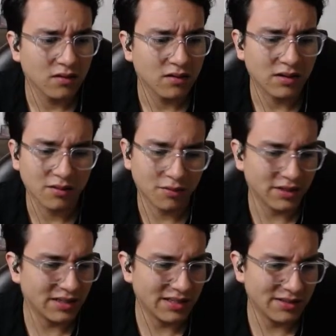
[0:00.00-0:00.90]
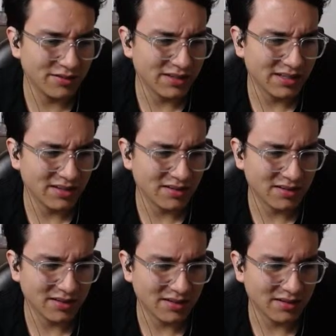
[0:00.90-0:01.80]
Why did I do that?
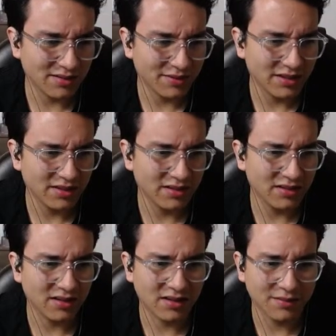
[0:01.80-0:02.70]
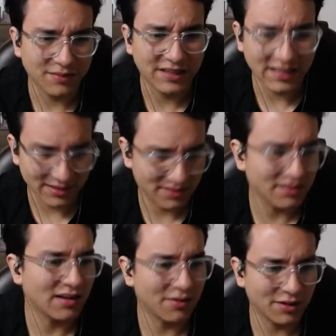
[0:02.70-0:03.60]
Let me, yes, I
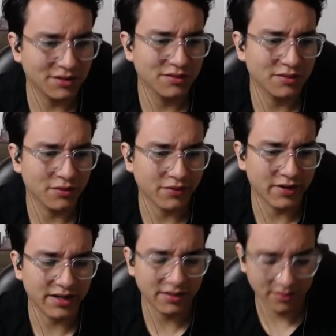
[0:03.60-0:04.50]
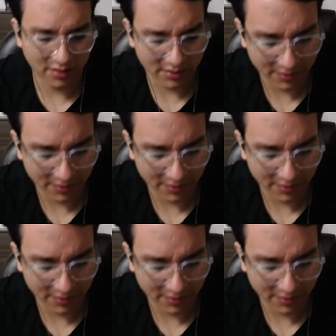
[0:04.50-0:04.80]
want to override it. Awesome.